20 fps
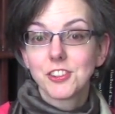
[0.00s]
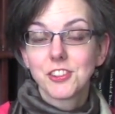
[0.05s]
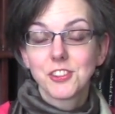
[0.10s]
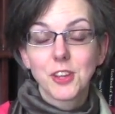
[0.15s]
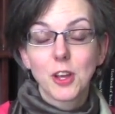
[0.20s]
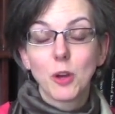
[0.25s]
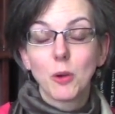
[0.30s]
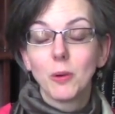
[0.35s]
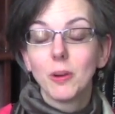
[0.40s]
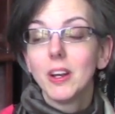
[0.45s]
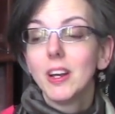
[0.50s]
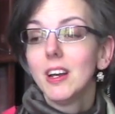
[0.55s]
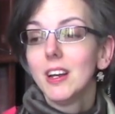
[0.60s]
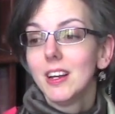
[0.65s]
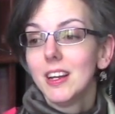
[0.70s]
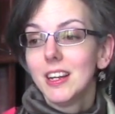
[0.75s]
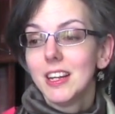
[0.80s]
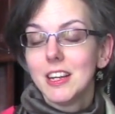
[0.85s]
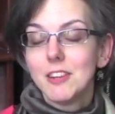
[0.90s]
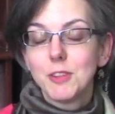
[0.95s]
So
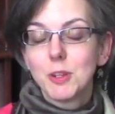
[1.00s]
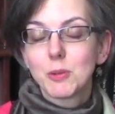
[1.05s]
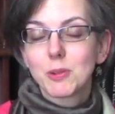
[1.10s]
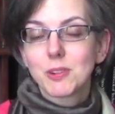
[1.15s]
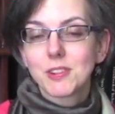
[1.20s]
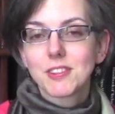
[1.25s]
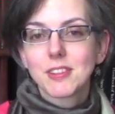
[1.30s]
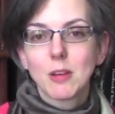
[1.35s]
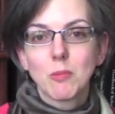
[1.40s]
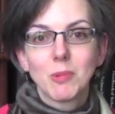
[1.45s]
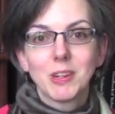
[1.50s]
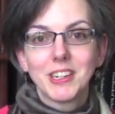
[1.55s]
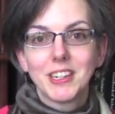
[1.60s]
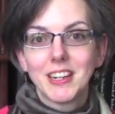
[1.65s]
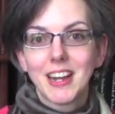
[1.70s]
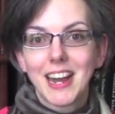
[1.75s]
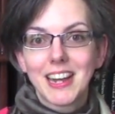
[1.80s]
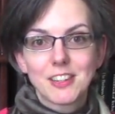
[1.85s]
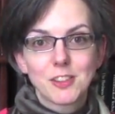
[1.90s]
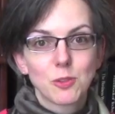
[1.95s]
if you were someone in
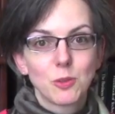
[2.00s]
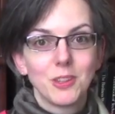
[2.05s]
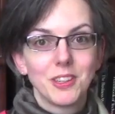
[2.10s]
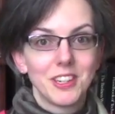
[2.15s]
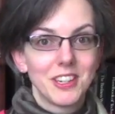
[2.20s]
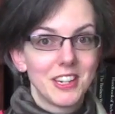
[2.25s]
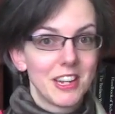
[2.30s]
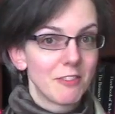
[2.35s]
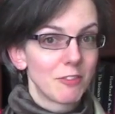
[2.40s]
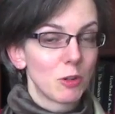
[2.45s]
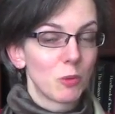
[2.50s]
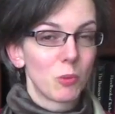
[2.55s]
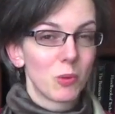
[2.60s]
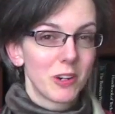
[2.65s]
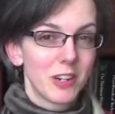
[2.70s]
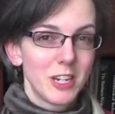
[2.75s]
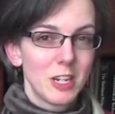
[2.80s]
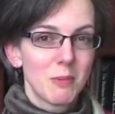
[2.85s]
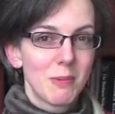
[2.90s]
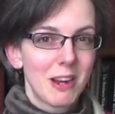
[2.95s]
high school that never
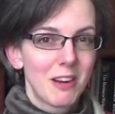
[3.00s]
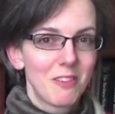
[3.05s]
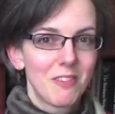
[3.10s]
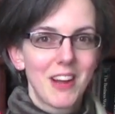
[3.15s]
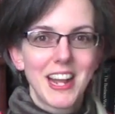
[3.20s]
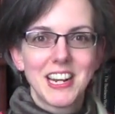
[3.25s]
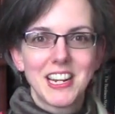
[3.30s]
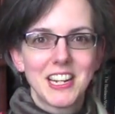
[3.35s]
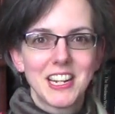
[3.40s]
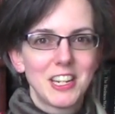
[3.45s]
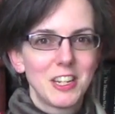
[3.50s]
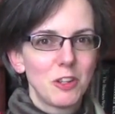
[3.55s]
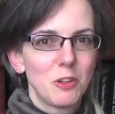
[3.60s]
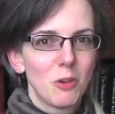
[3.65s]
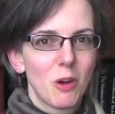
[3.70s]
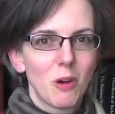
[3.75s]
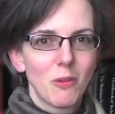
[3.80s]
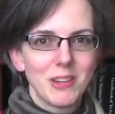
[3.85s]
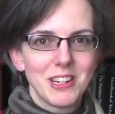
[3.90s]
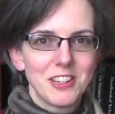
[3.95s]
worried about writing, you
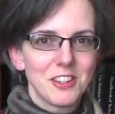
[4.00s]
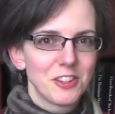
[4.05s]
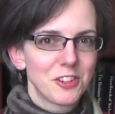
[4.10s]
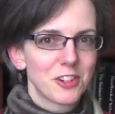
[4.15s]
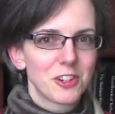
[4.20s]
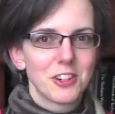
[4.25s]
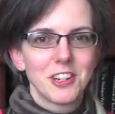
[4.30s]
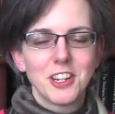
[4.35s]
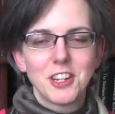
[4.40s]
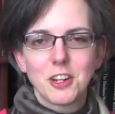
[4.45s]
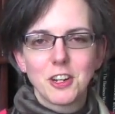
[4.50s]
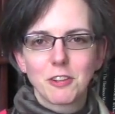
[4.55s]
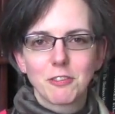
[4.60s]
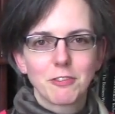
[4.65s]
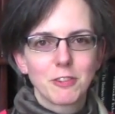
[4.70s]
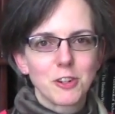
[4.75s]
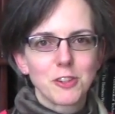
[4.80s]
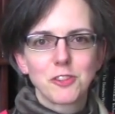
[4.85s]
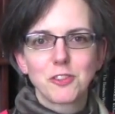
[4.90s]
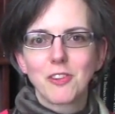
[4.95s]
always turned in your
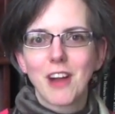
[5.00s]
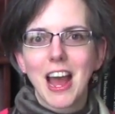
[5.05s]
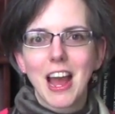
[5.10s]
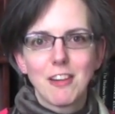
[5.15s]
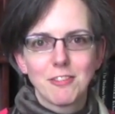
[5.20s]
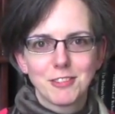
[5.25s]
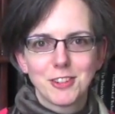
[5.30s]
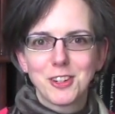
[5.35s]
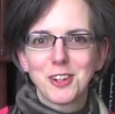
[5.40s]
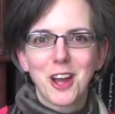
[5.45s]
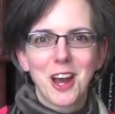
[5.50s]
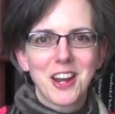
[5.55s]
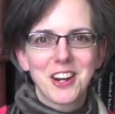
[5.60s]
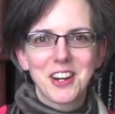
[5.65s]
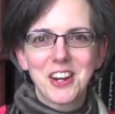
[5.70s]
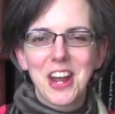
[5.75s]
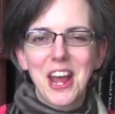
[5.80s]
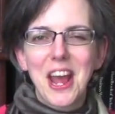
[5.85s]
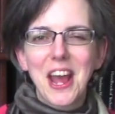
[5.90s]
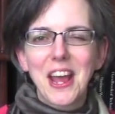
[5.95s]
first draft and got
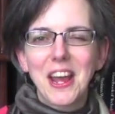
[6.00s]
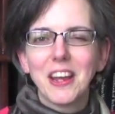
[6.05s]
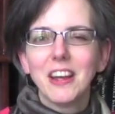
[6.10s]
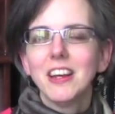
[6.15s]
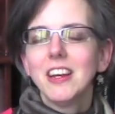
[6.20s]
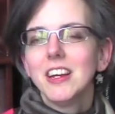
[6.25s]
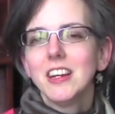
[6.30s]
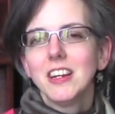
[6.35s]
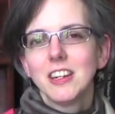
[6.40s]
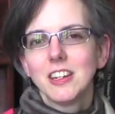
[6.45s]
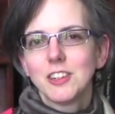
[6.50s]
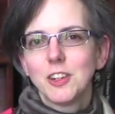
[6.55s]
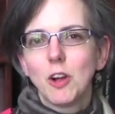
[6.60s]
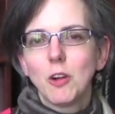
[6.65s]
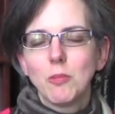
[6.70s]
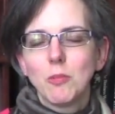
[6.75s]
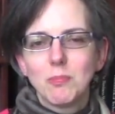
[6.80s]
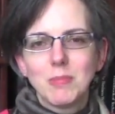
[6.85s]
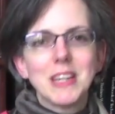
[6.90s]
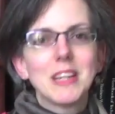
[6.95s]
an A,
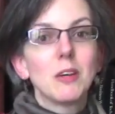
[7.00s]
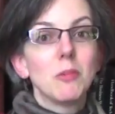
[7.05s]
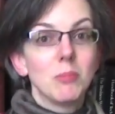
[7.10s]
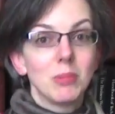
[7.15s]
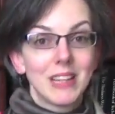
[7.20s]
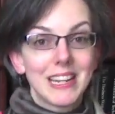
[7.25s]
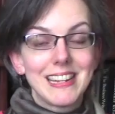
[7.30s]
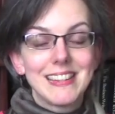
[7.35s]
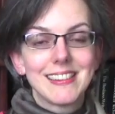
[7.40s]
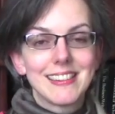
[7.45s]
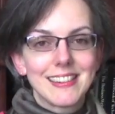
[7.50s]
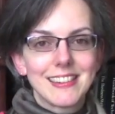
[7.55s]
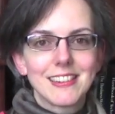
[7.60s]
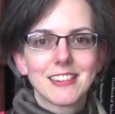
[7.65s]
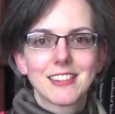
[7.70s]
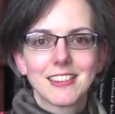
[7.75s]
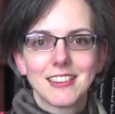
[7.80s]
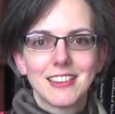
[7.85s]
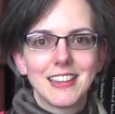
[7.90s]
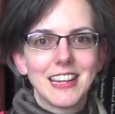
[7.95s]
don't be
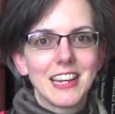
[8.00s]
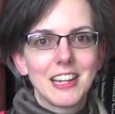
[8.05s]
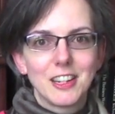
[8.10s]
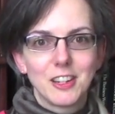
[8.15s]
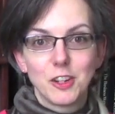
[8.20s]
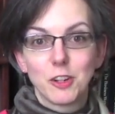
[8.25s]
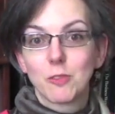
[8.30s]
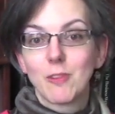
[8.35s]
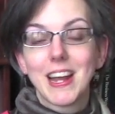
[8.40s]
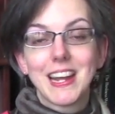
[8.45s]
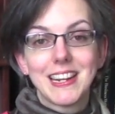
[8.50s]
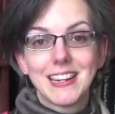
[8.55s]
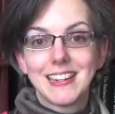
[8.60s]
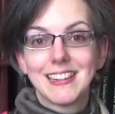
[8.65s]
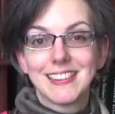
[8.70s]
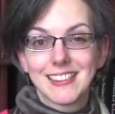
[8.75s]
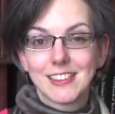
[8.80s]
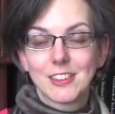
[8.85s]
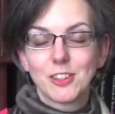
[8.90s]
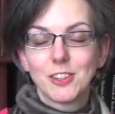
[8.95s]
complacent that your writing
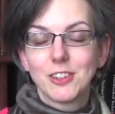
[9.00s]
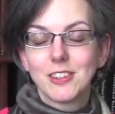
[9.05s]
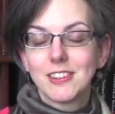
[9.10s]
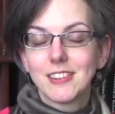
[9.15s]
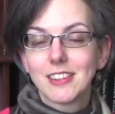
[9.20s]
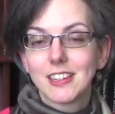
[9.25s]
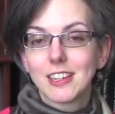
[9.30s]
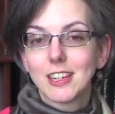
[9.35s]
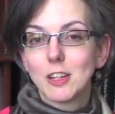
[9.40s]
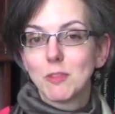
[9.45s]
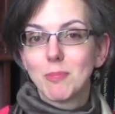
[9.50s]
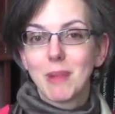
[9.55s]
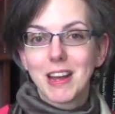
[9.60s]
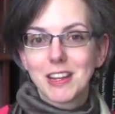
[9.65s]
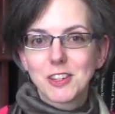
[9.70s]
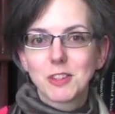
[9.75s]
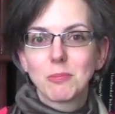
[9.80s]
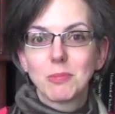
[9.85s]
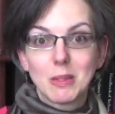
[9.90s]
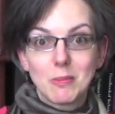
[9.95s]
is as good as it can
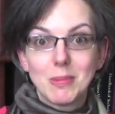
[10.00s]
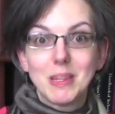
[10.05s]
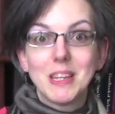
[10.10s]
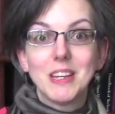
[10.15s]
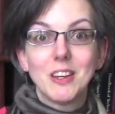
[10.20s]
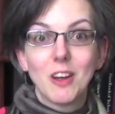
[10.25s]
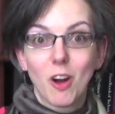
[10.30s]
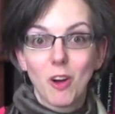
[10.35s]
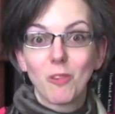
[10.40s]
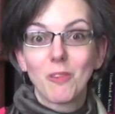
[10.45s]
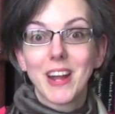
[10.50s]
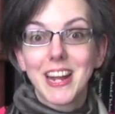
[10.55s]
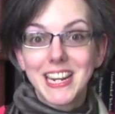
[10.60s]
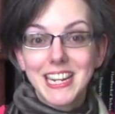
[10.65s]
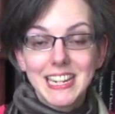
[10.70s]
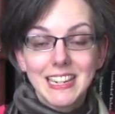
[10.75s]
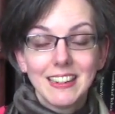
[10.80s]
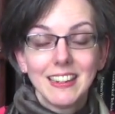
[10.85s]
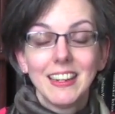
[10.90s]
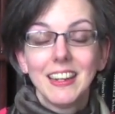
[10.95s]
possibly be
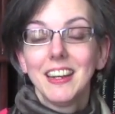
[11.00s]
already.